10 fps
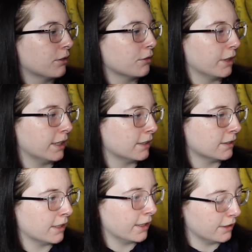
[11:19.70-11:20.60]

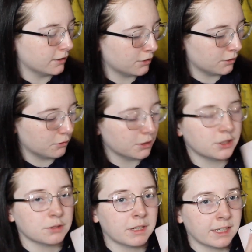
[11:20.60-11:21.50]
Greatest Hits,
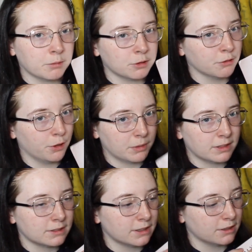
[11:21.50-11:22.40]
which is My Chemical
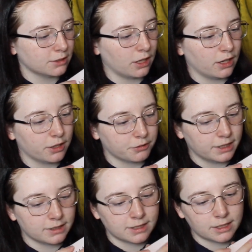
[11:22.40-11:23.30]
Romance's
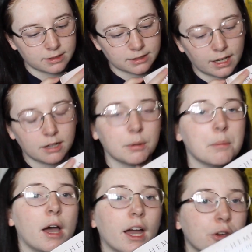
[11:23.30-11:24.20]
Greatest Hits
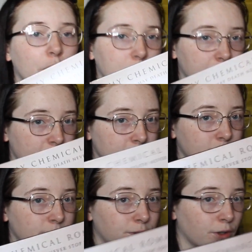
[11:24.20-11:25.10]
album. I got
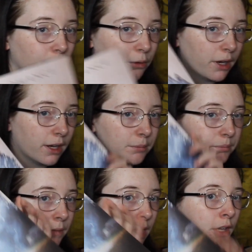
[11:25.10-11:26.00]
this for
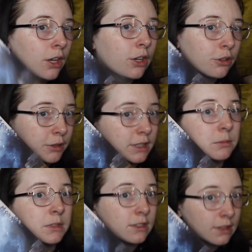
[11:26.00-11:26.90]

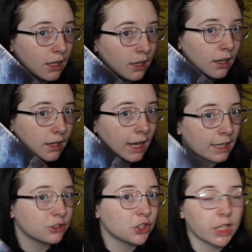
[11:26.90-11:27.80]
Christmas
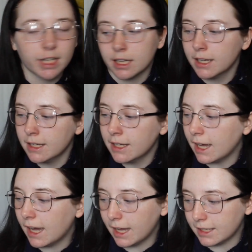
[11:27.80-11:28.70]
last year,
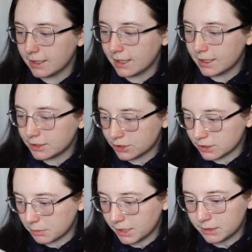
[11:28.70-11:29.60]
and it is
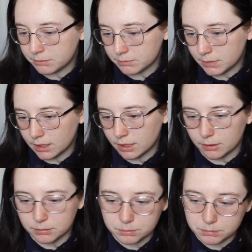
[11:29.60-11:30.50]
just a plain
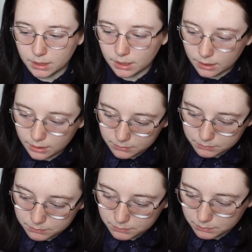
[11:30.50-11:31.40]
black
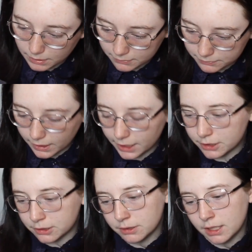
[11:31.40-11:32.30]

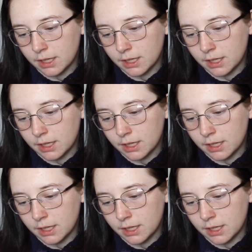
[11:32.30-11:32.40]
vinyl.